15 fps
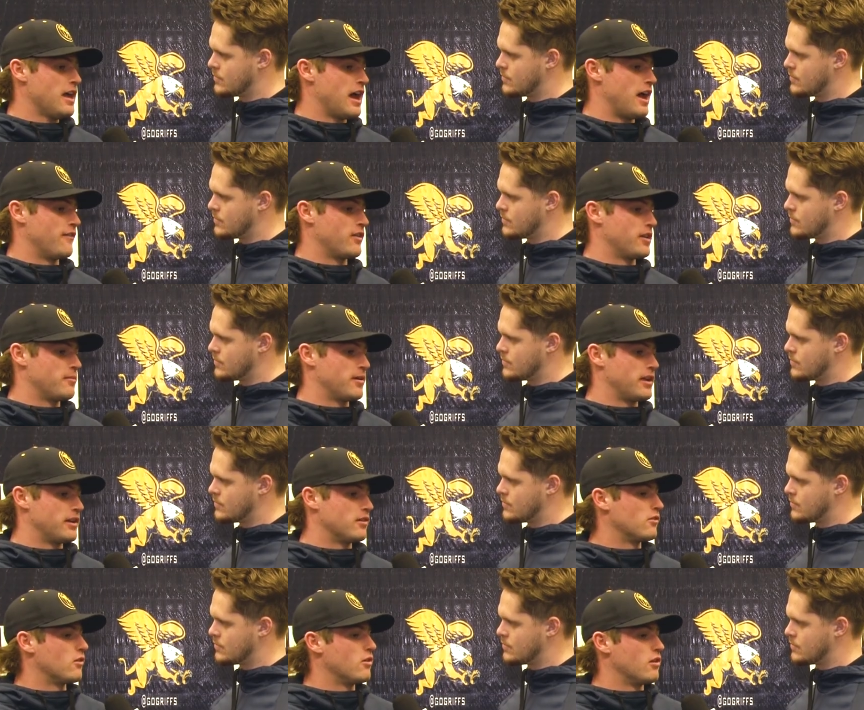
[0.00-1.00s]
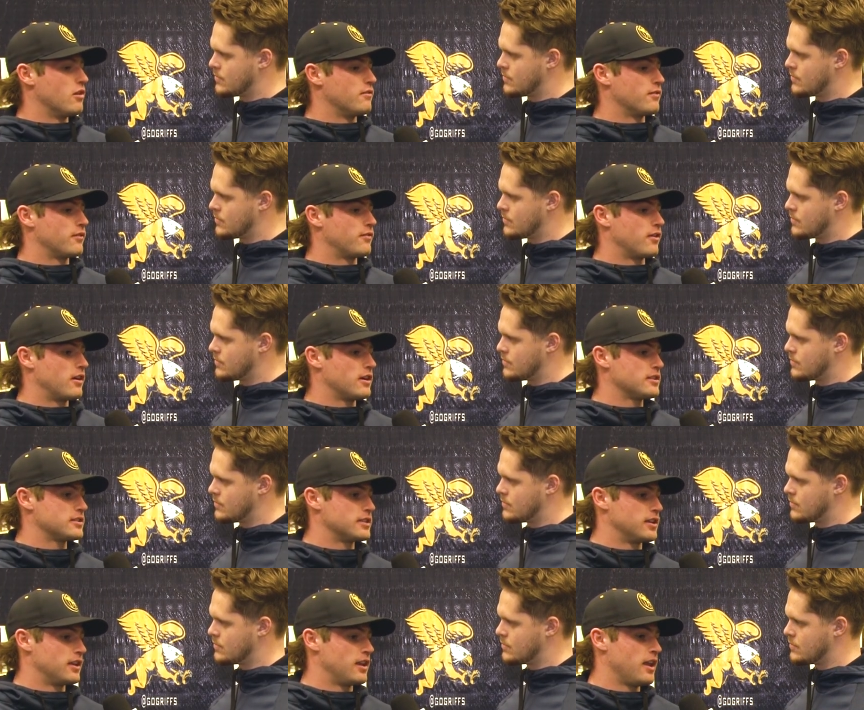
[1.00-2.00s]
Speaker 1: have anybody to roll over for
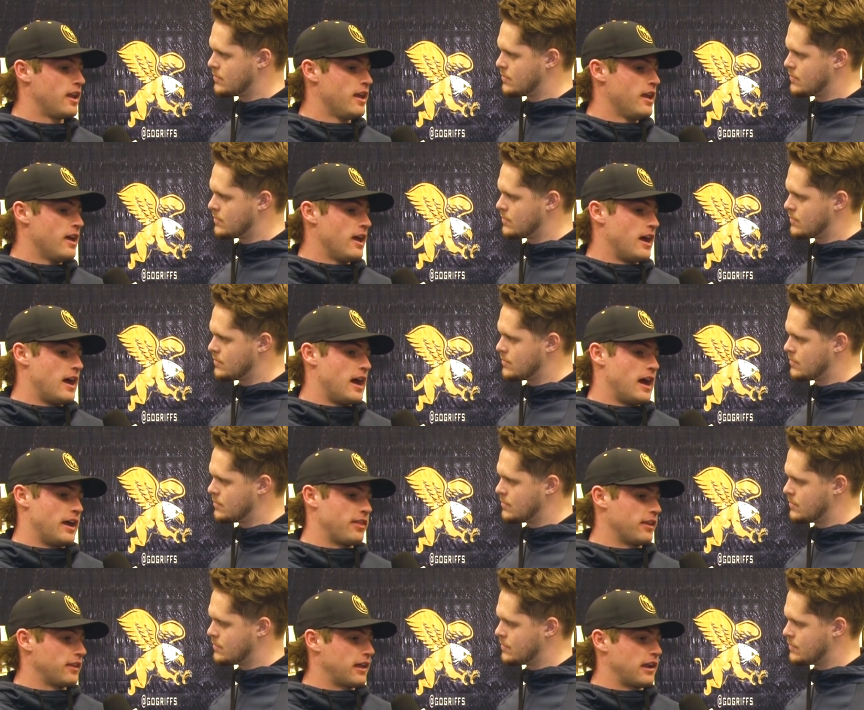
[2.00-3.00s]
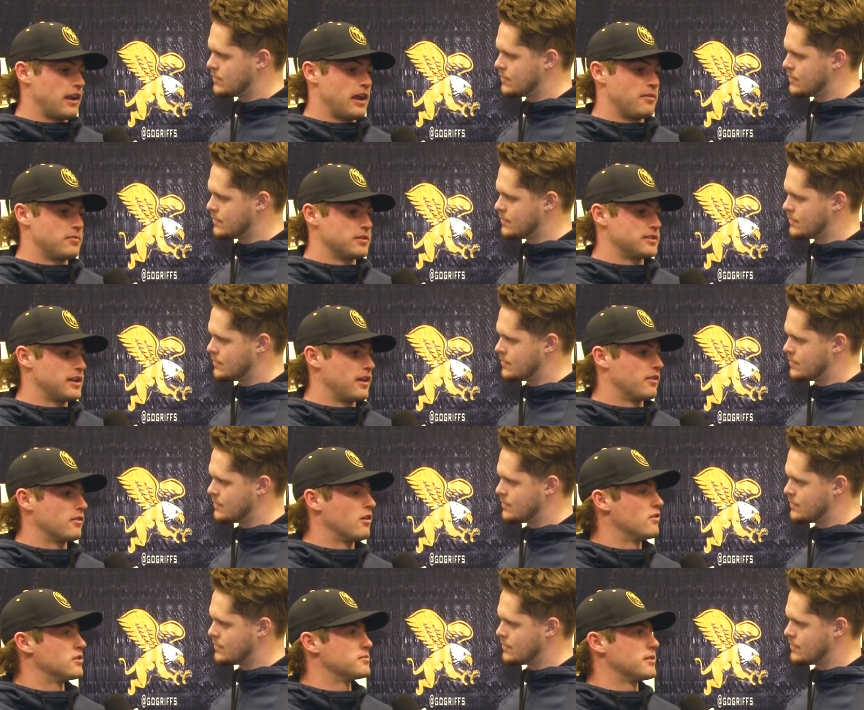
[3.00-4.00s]
us. And uh, I think that'll help us down
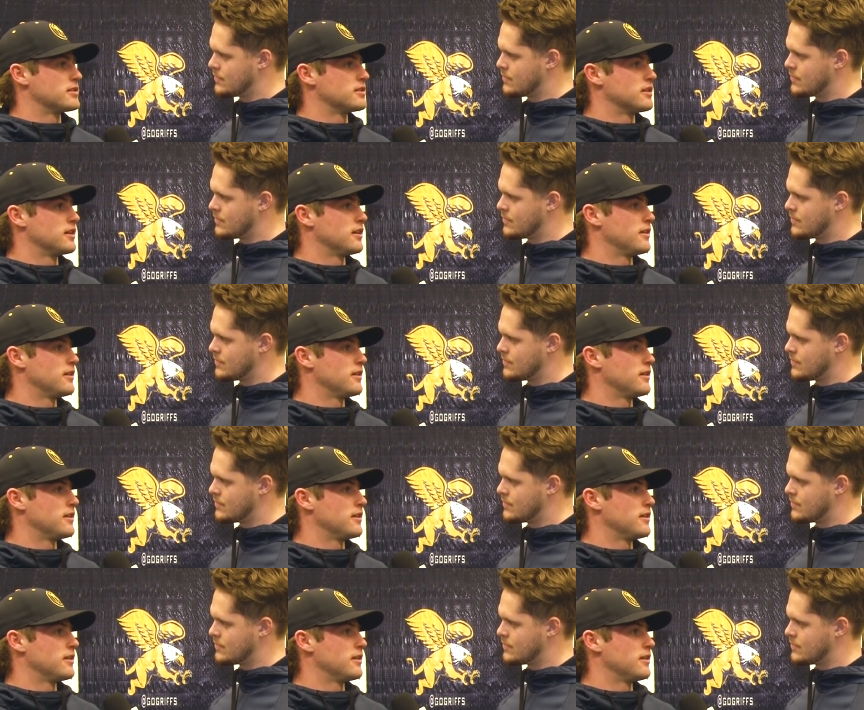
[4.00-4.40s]
the road, especially.